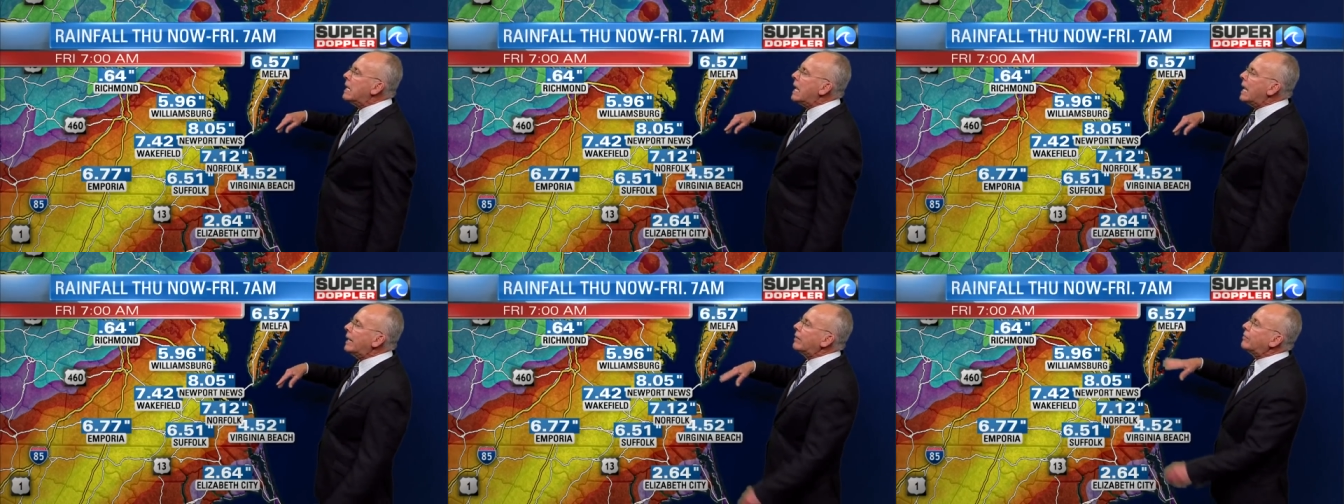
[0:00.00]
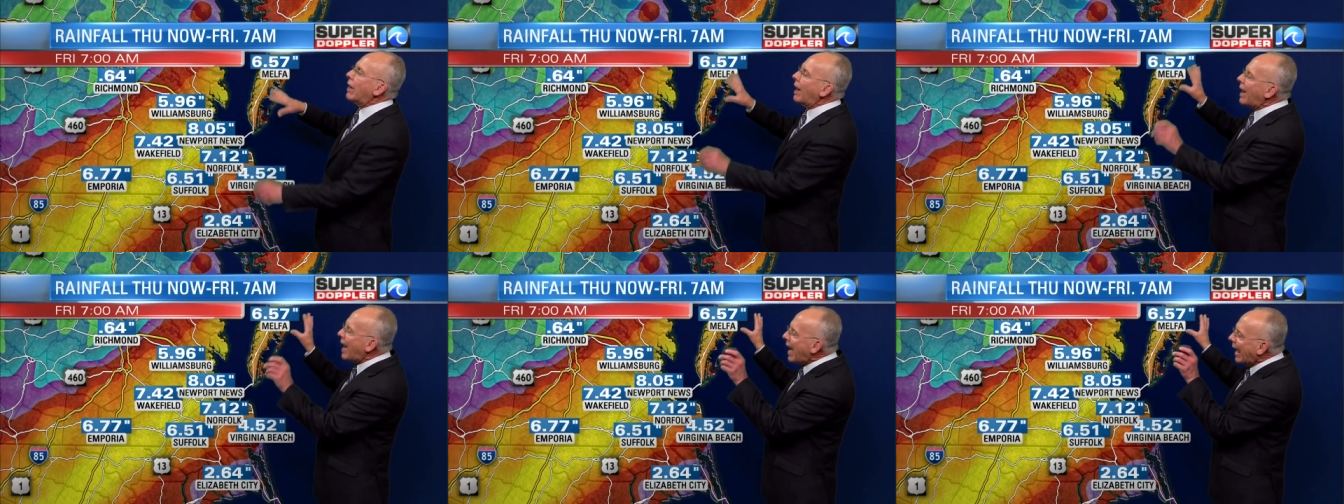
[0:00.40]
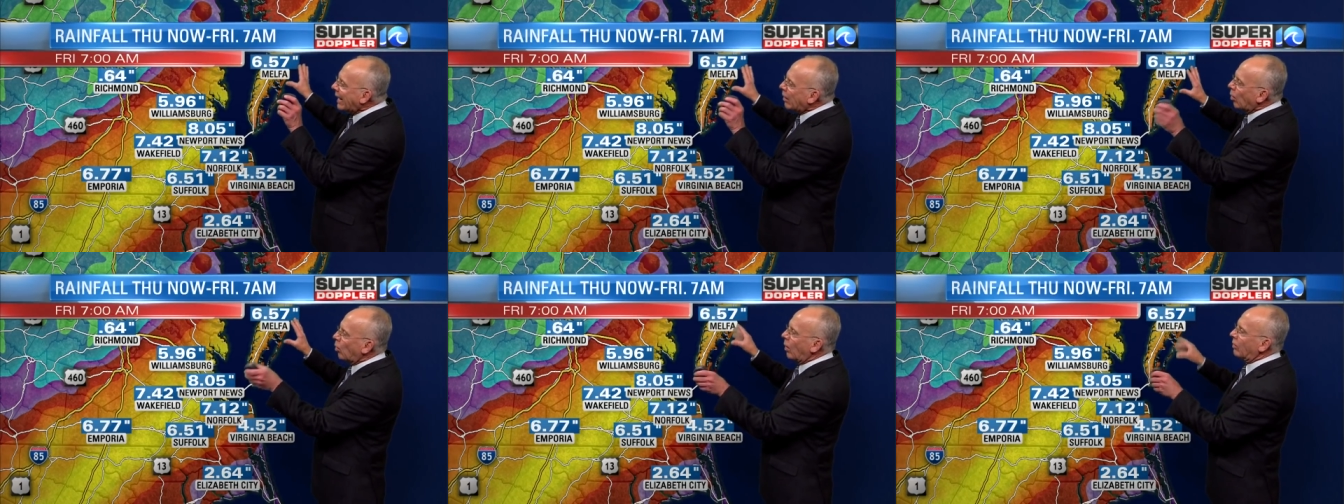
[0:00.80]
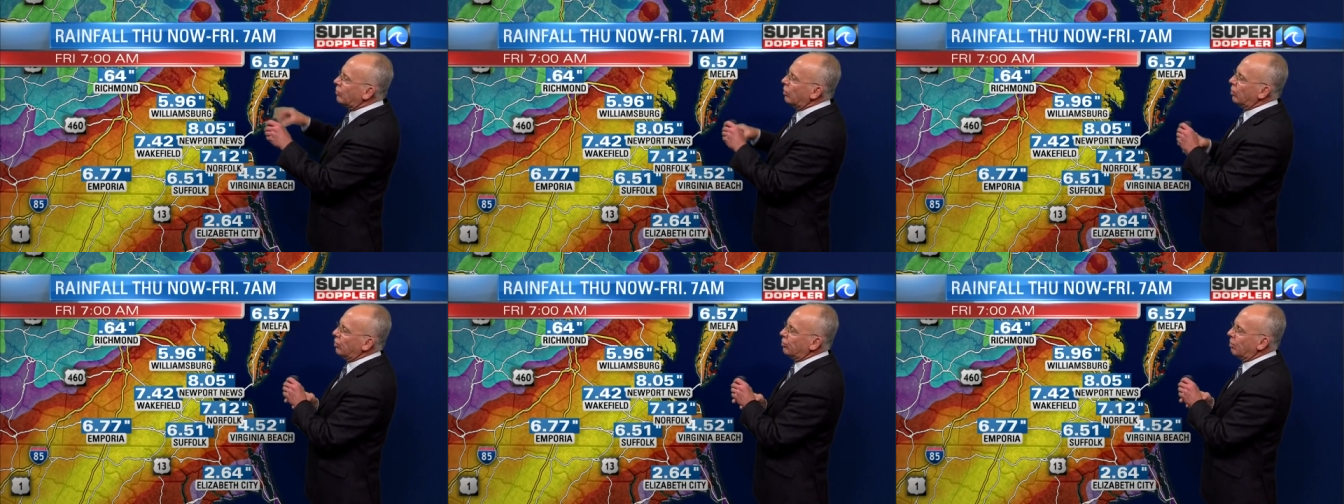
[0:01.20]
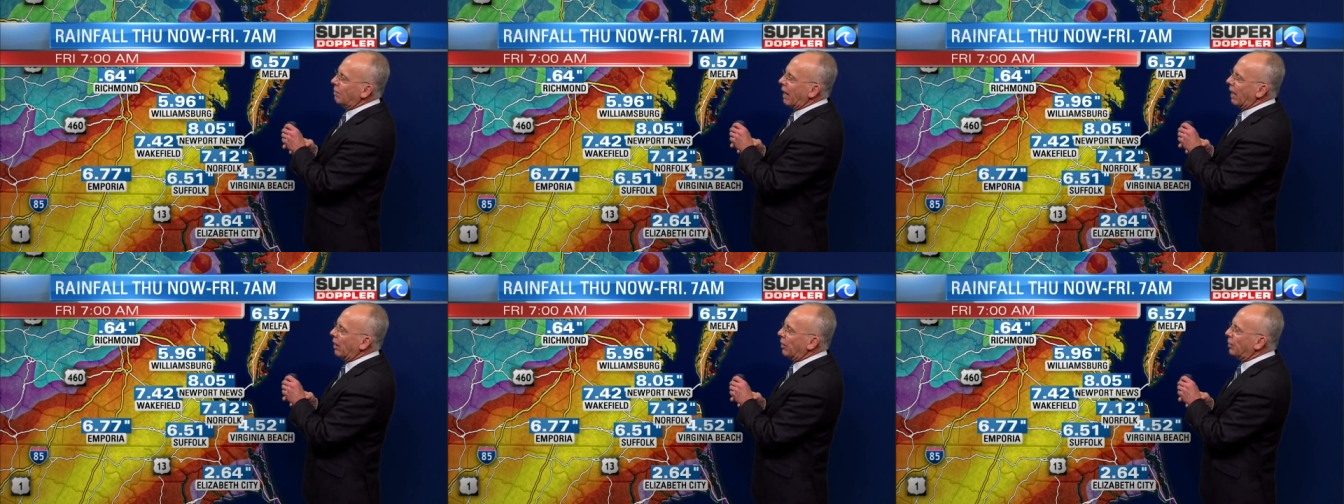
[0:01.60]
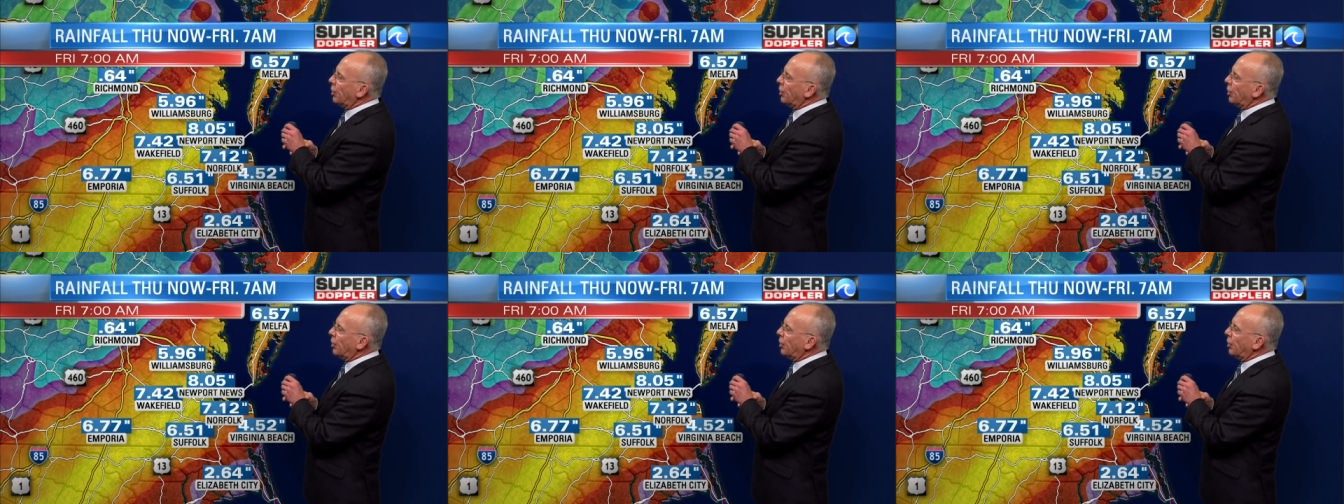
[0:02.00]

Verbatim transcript: and it's a higher resolution model.